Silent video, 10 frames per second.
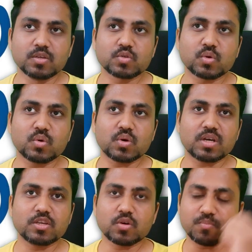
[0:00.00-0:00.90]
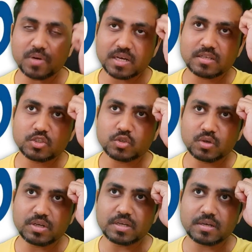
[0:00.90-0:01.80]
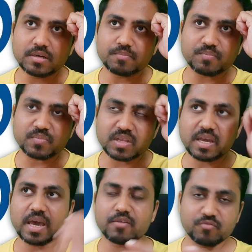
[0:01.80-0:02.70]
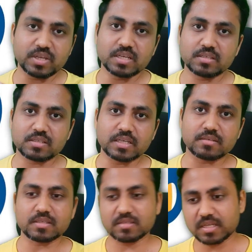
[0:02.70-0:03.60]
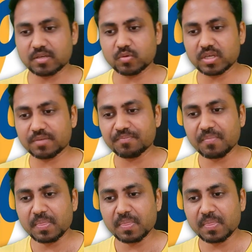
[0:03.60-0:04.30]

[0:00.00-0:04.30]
So your bug should have various statuses, like, okay,